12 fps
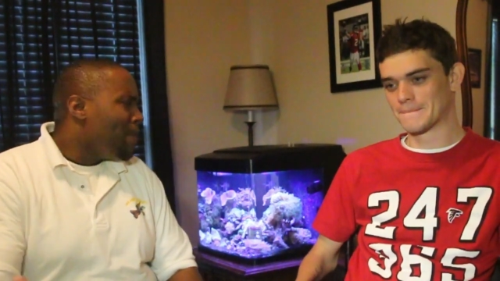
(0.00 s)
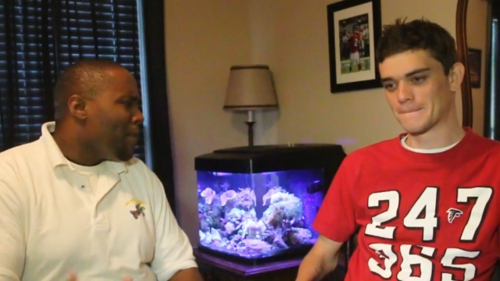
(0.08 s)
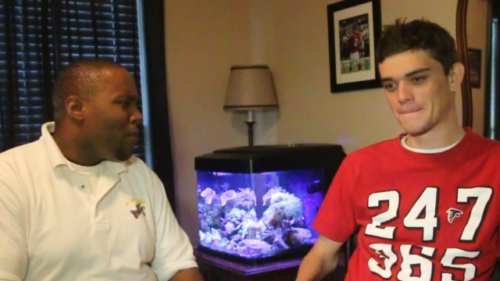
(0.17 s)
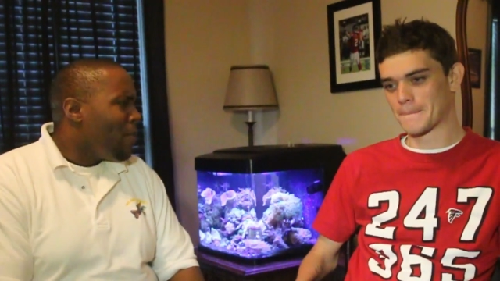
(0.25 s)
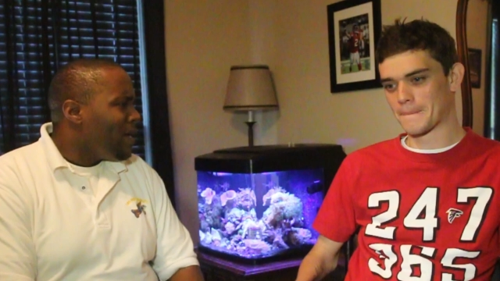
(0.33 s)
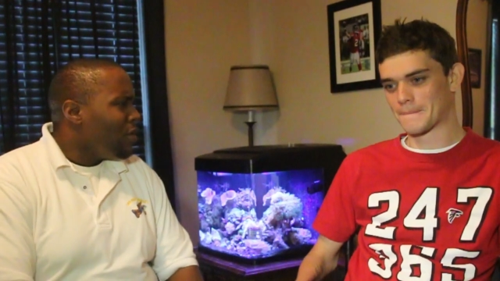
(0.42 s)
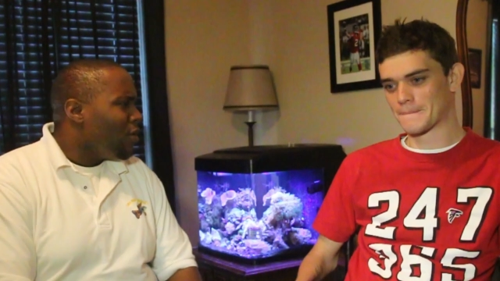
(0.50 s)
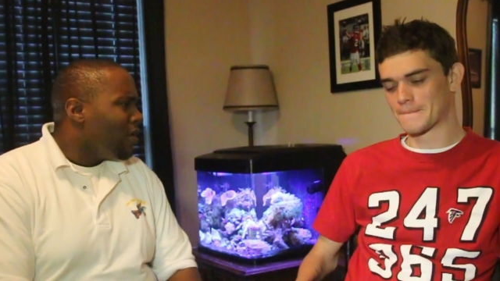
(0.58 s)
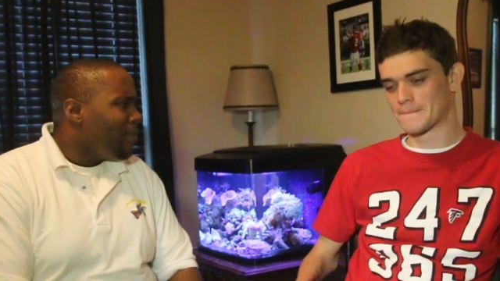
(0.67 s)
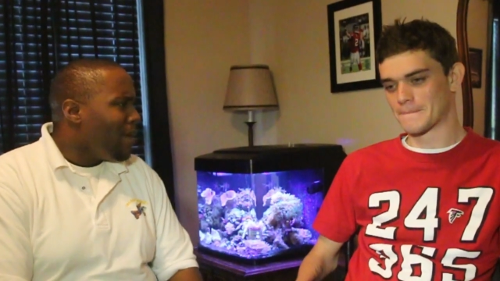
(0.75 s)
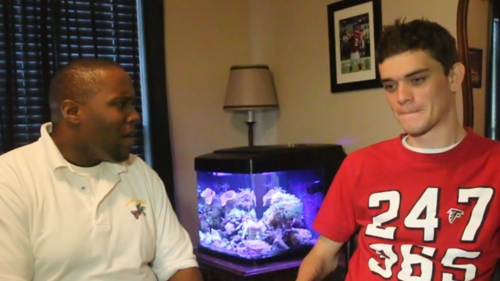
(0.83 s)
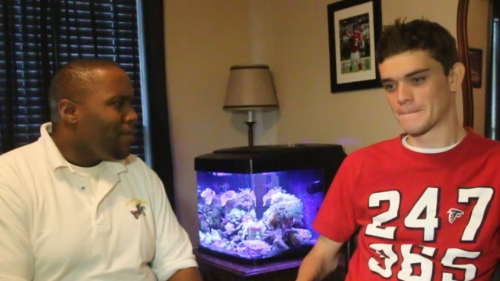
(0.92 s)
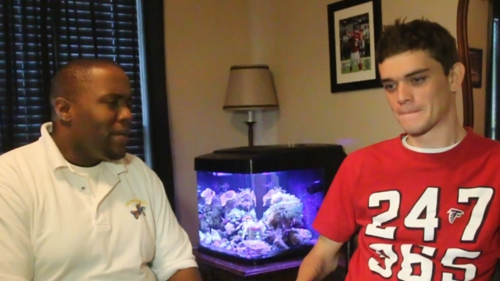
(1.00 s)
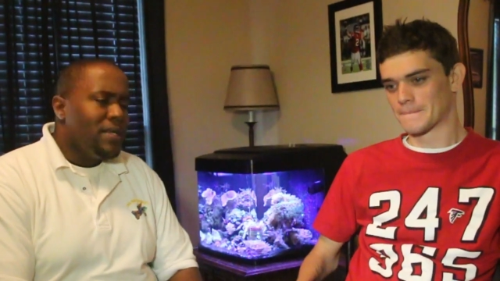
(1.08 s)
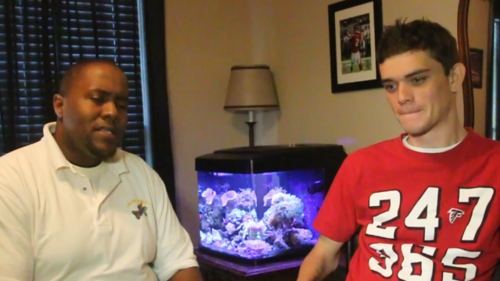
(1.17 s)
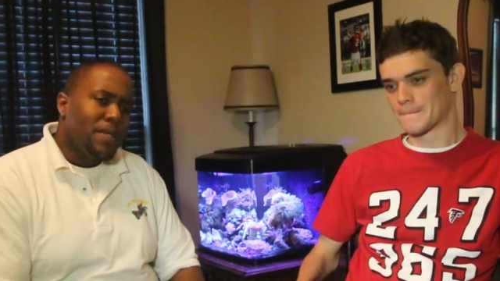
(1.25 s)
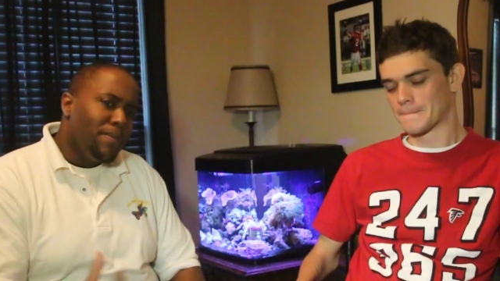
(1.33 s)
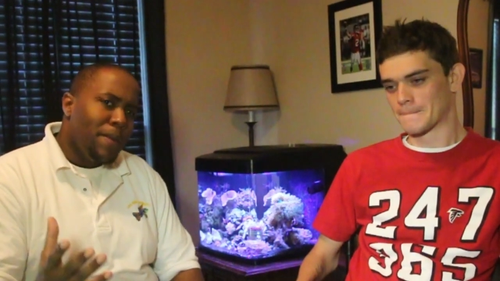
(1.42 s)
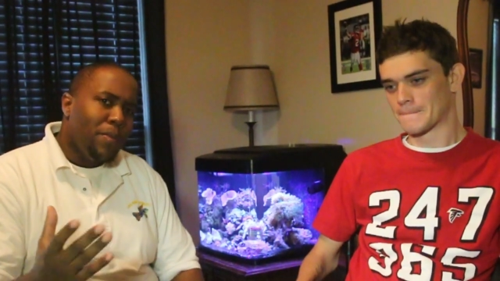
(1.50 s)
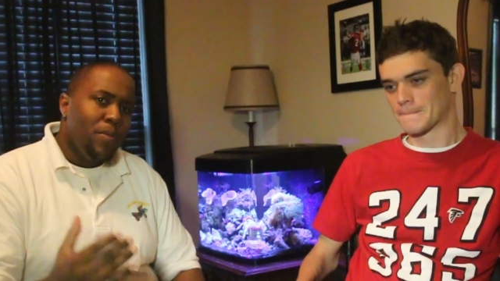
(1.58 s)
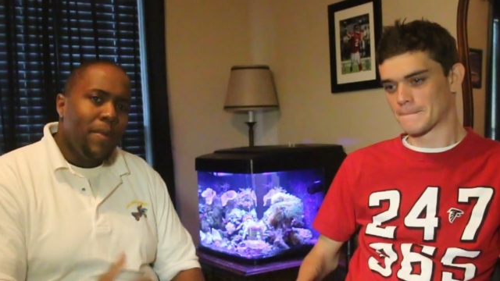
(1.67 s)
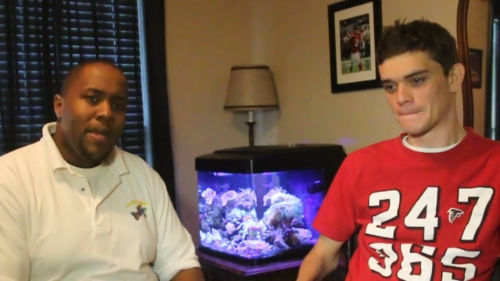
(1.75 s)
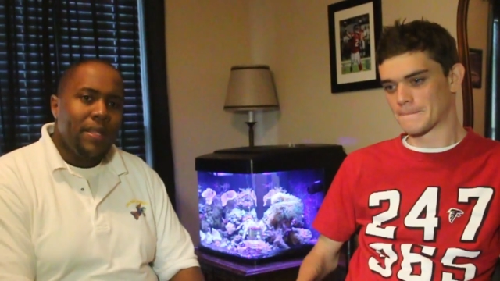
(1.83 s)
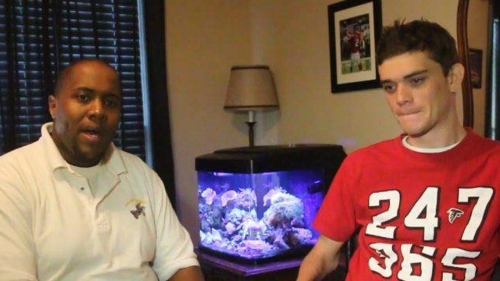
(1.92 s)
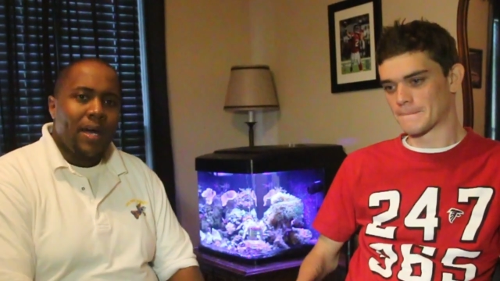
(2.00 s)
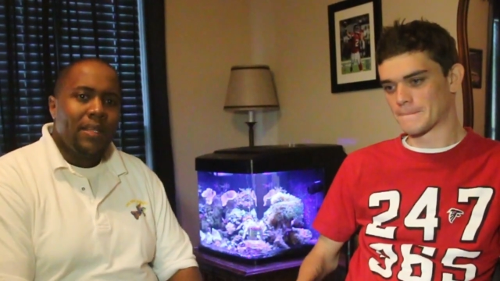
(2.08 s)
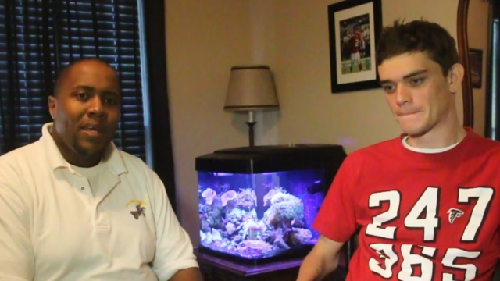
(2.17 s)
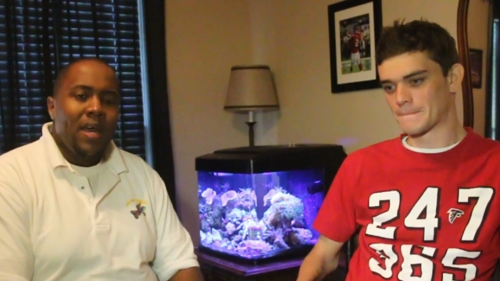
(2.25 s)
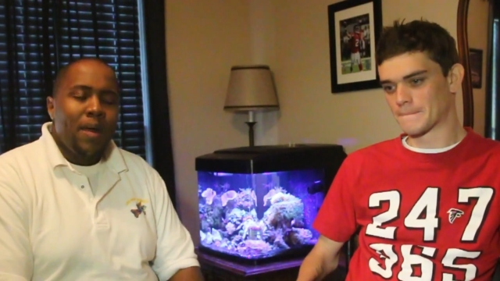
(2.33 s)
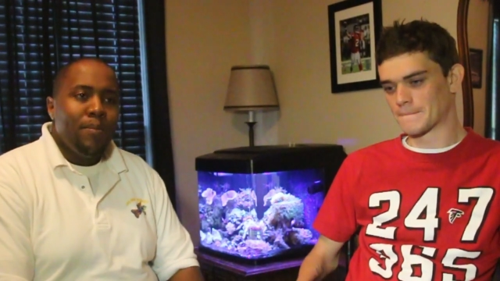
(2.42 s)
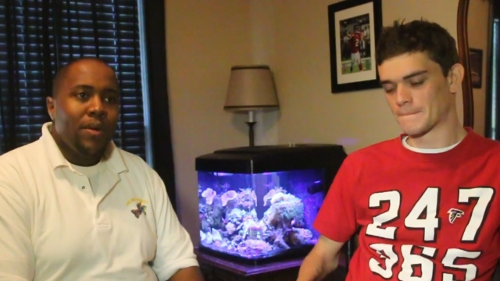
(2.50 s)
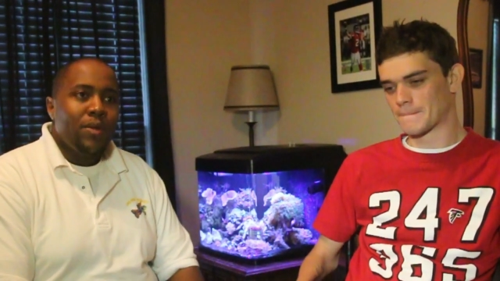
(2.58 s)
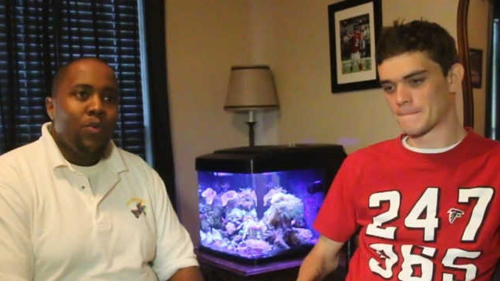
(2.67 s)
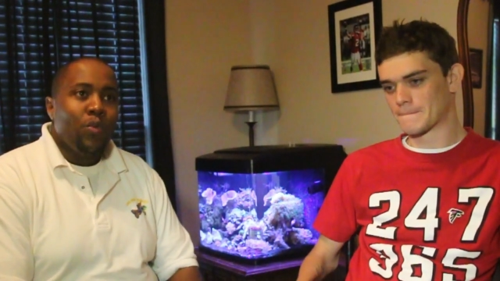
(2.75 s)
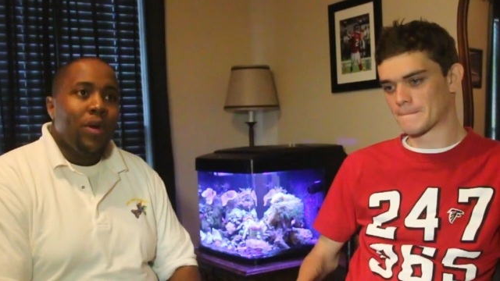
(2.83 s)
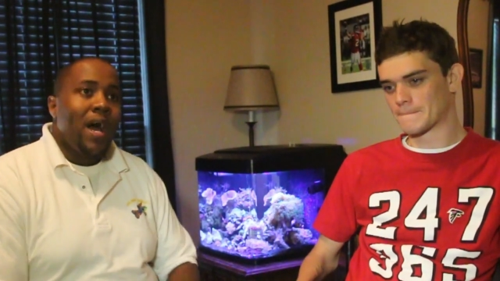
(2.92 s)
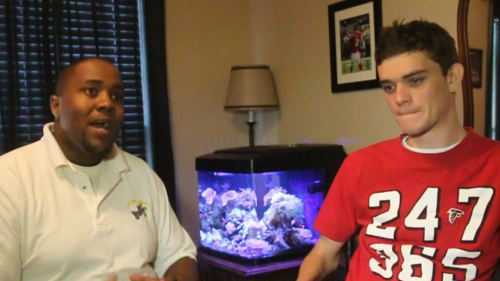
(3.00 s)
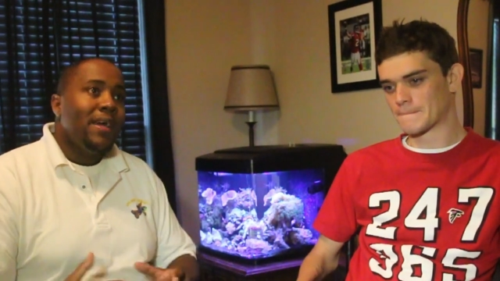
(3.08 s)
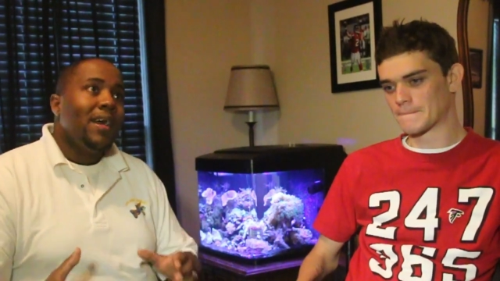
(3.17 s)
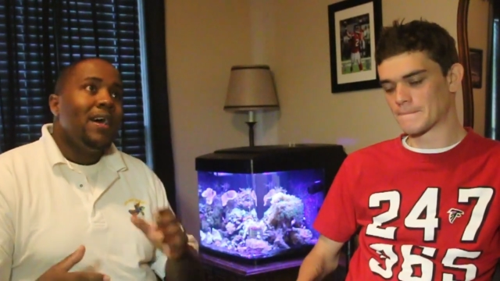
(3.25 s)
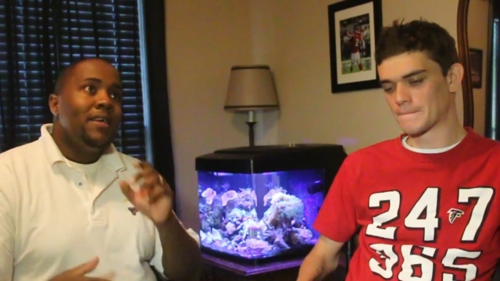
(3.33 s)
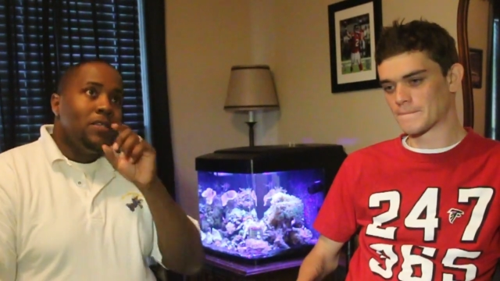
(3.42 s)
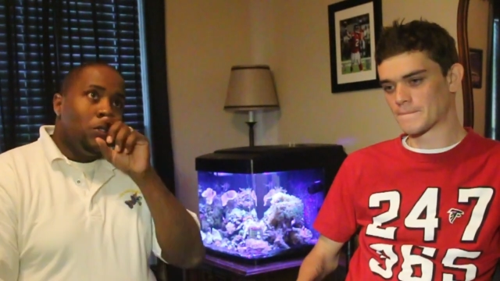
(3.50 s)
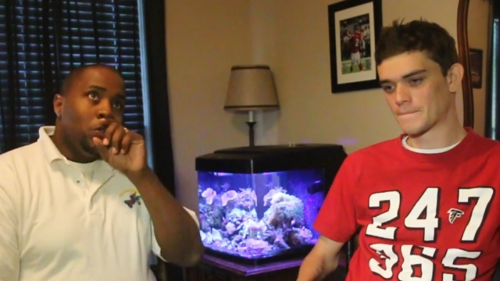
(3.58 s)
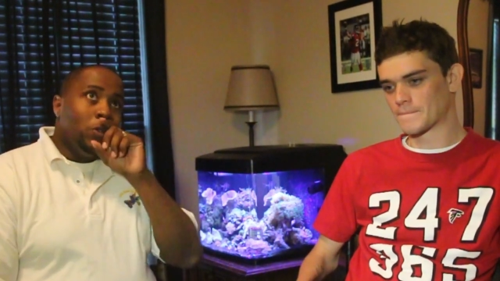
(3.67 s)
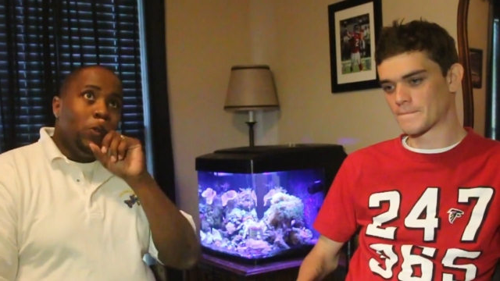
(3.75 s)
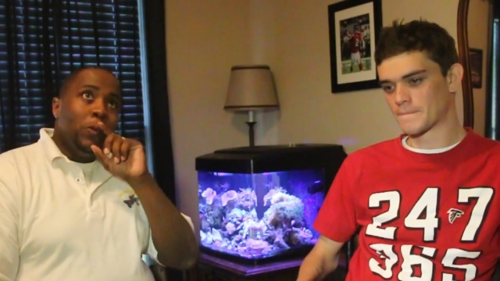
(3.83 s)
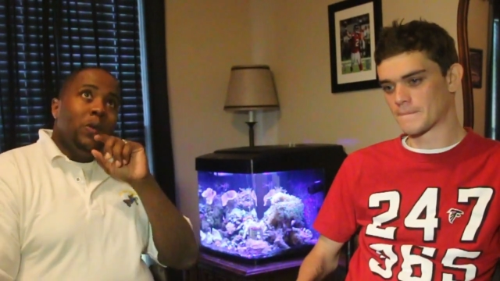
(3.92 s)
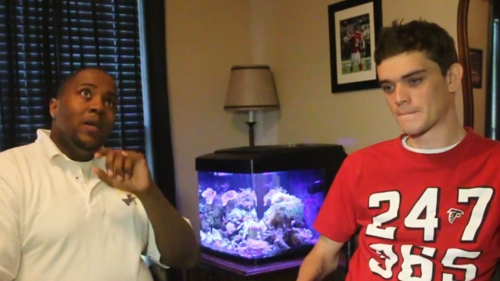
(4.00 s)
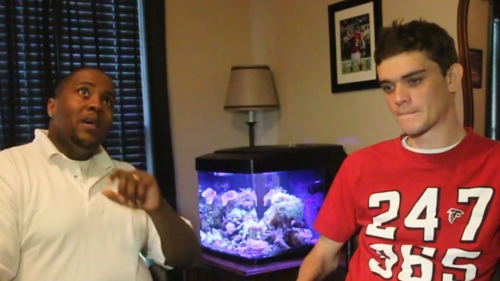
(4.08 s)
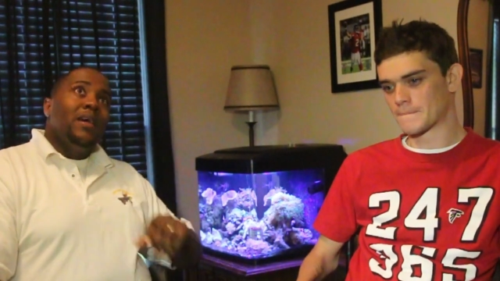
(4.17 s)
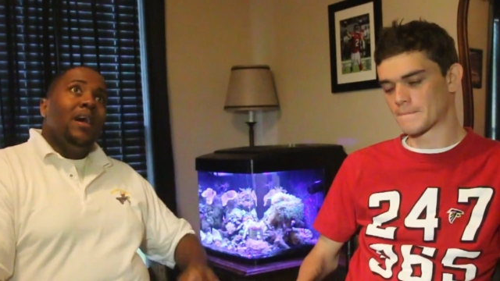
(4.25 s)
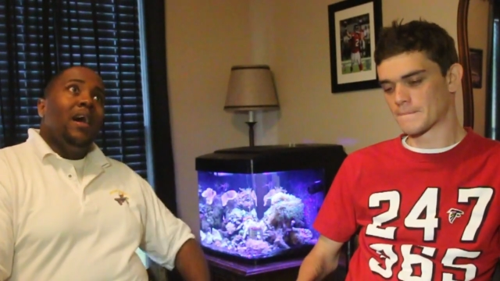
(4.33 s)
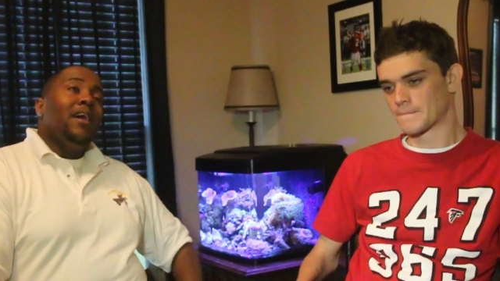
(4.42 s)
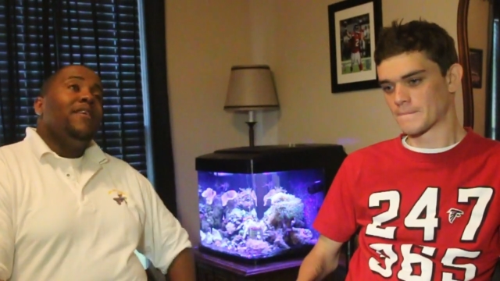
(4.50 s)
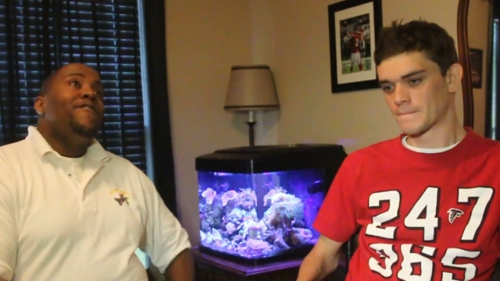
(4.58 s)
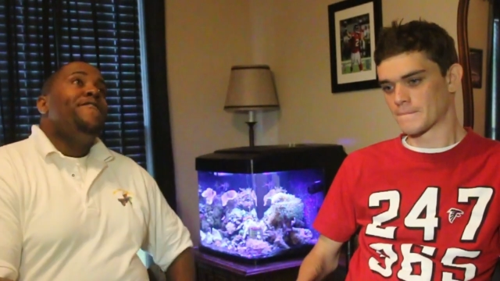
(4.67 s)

Speaker 1: people may know it about me, some people may not. But when I got into uh,